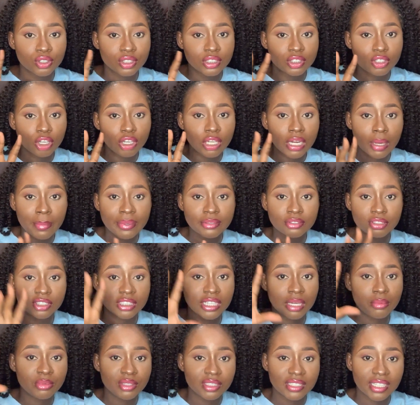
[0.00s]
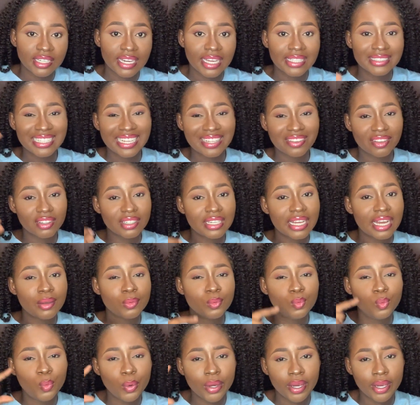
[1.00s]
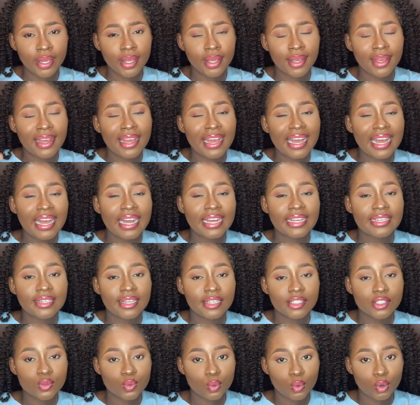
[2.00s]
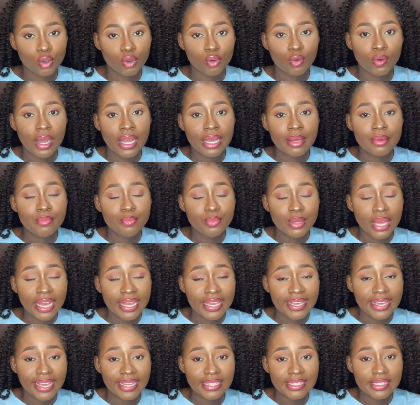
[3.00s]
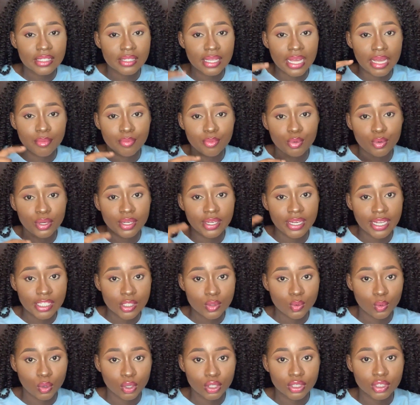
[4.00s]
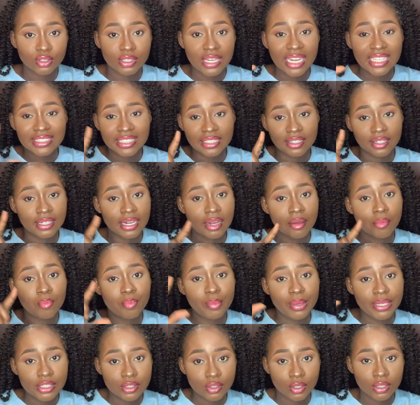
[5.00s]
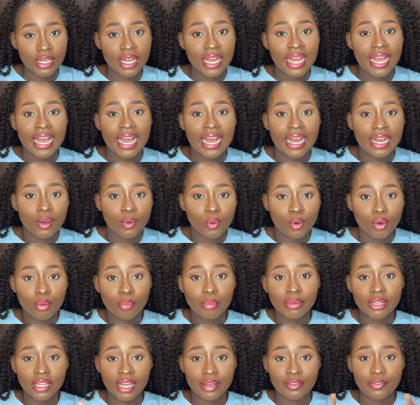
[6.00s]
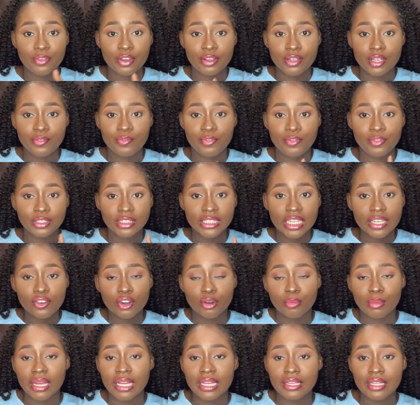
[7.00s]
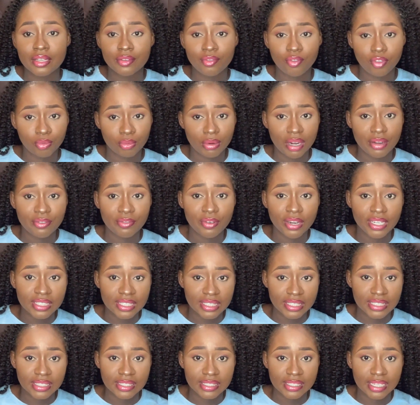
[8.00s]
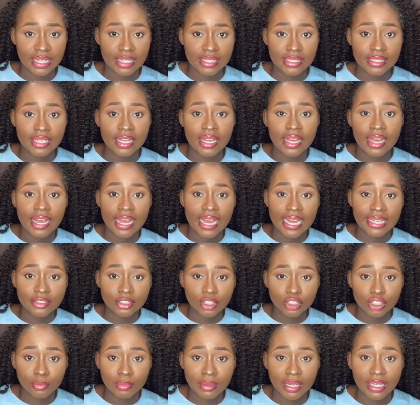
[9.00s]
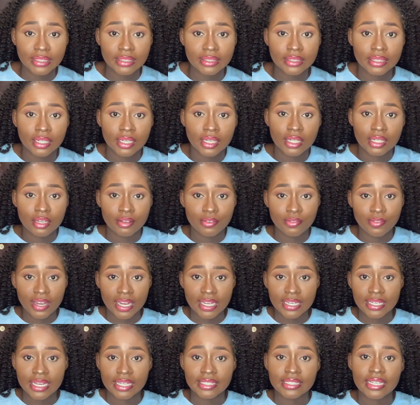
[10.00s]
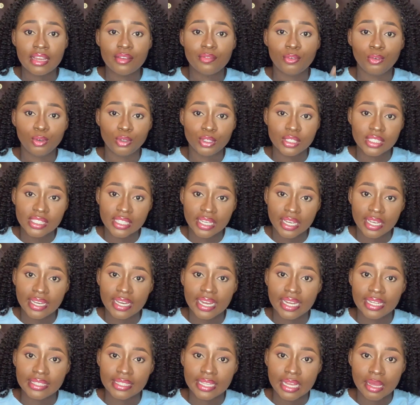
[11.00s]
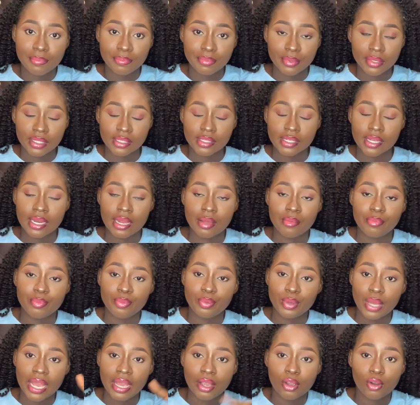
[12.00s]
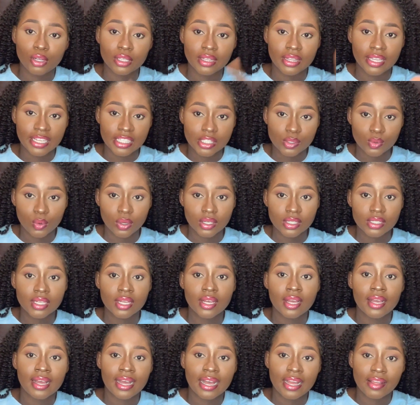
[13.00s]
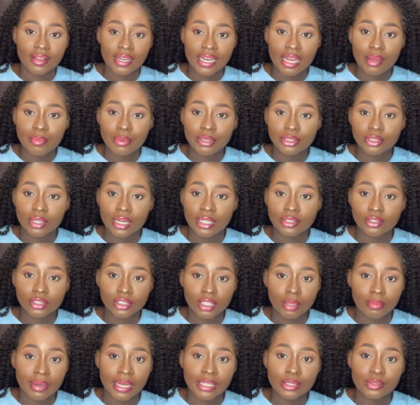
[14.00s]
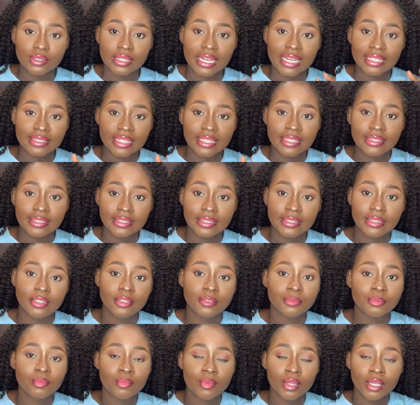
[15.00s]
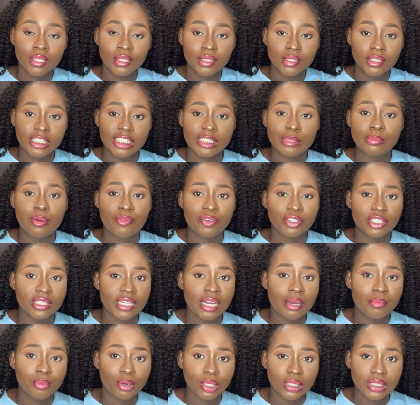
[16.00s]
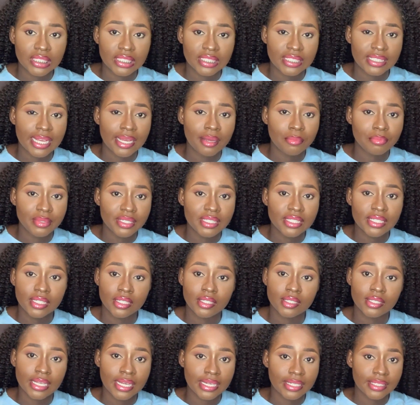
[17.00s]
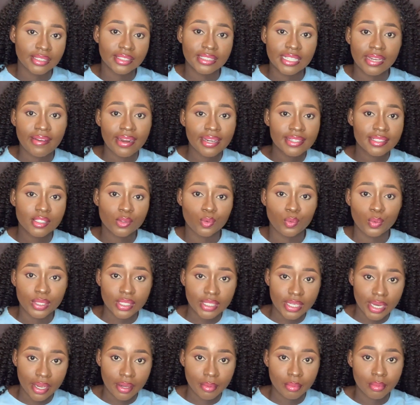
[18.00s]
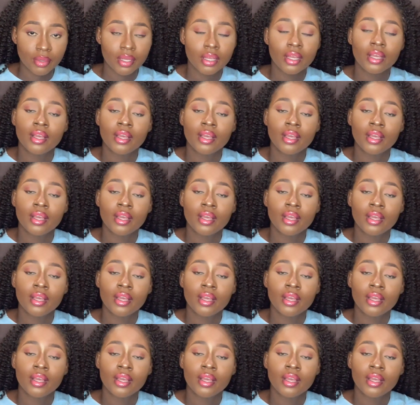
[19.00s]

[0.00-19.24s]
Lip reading: talking about social media, there's another way I network, or I build network. So that's another method. One moment if you check from my first instance, I talked about the fact that I volunteered at that place and I got networks. Another method I talked about was attending these professional bodies, their meetings, and interacting with them.